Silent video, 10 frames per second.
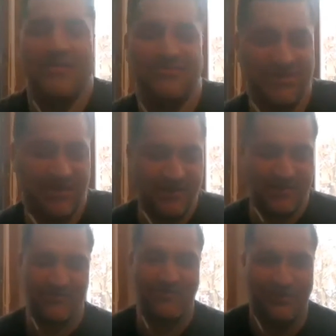Oginga.
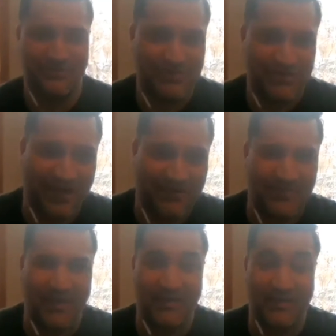You should have
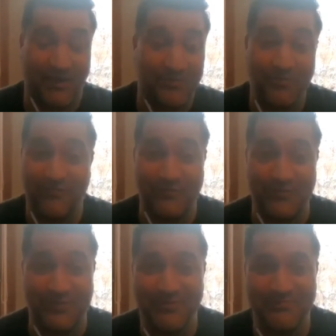that. I don't know if you
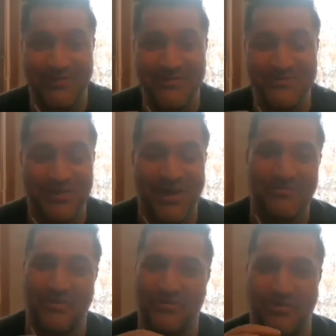do, but you should have
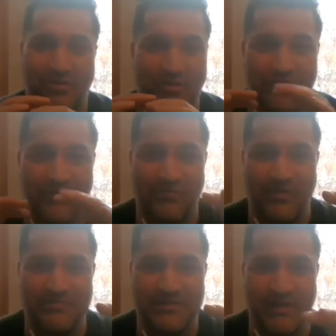it on your
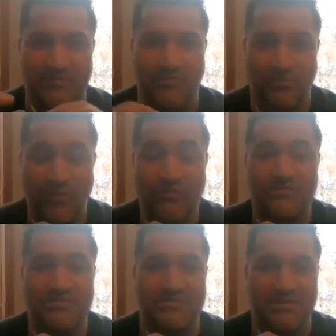website. The road
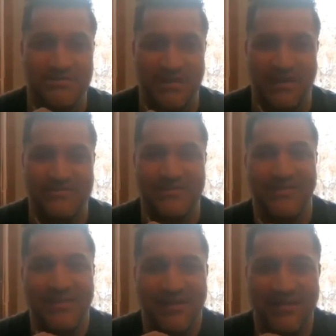to success
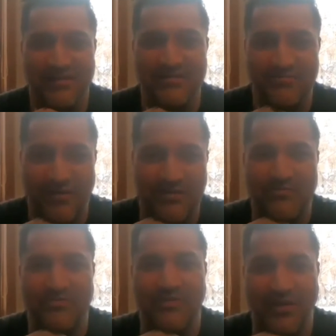leads right
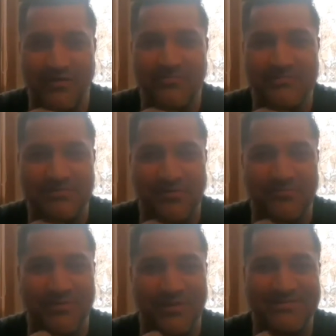through the garbage
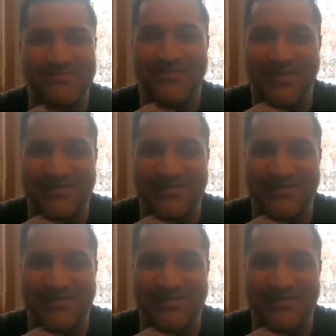dump. That's fantastic.